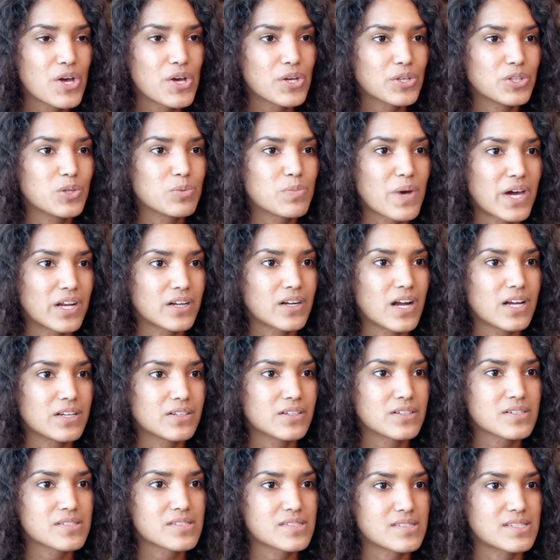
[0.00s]
you better
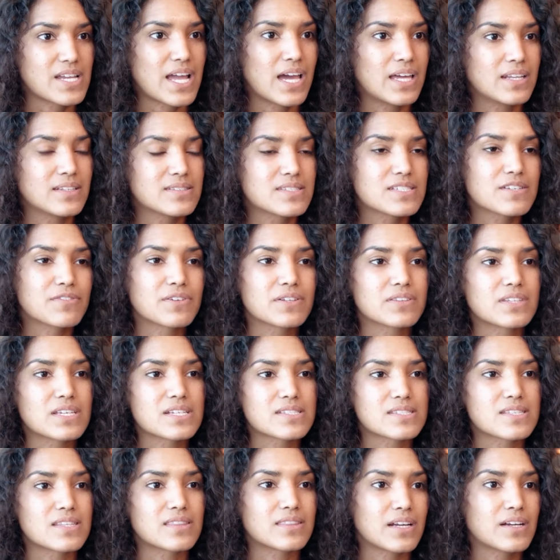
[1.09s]
understand different things
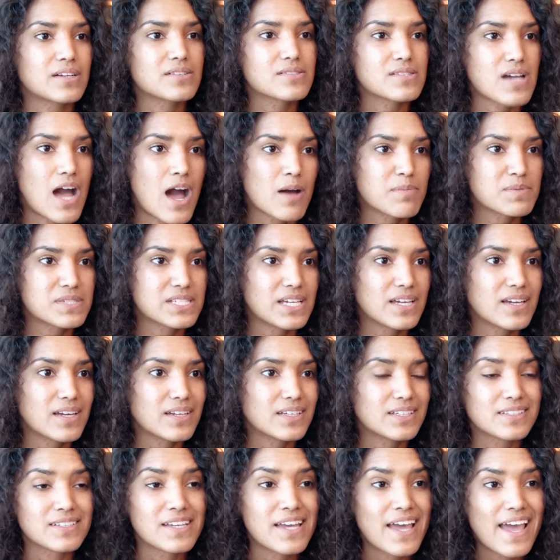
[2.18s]
that they're adopting,
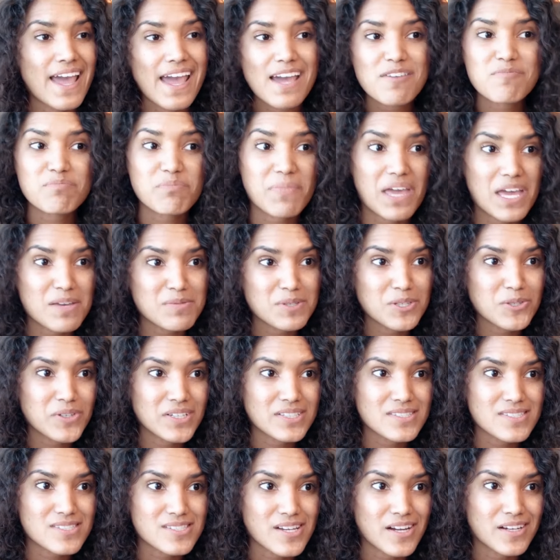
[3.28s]
and maybe you
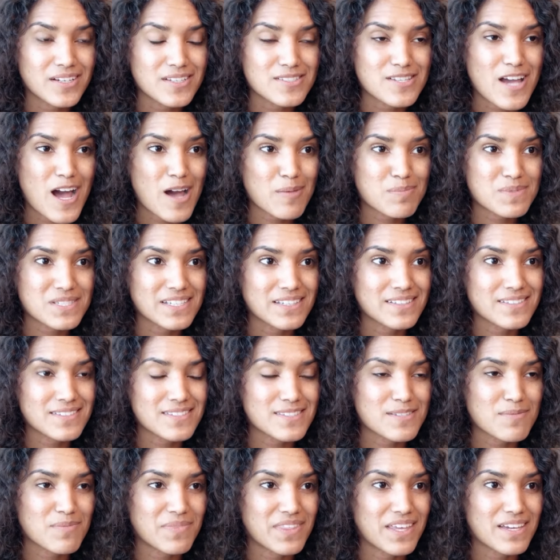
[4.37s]
can start adopting
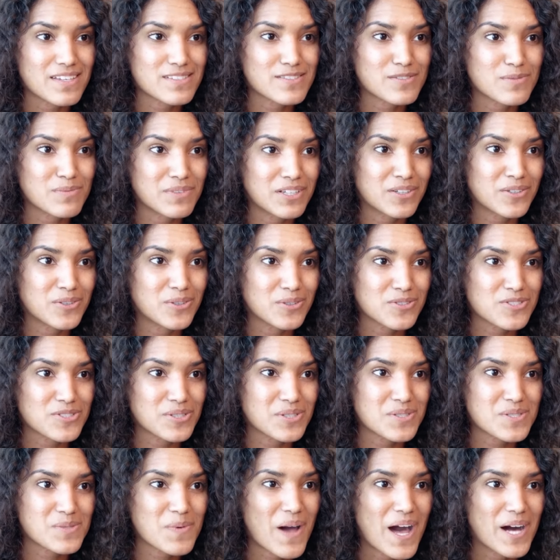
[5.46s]
some things from their culture
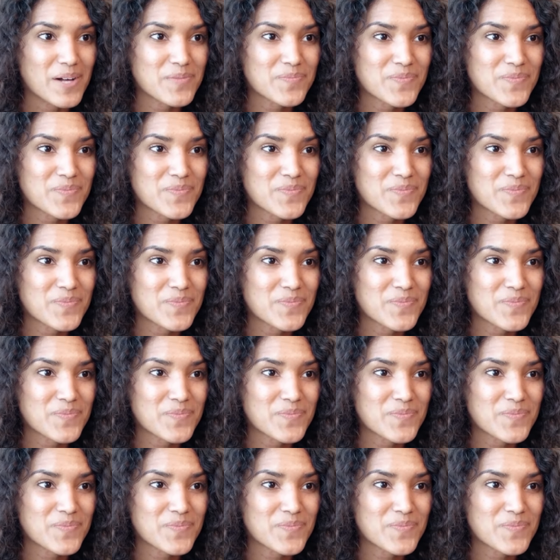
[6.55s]
as well.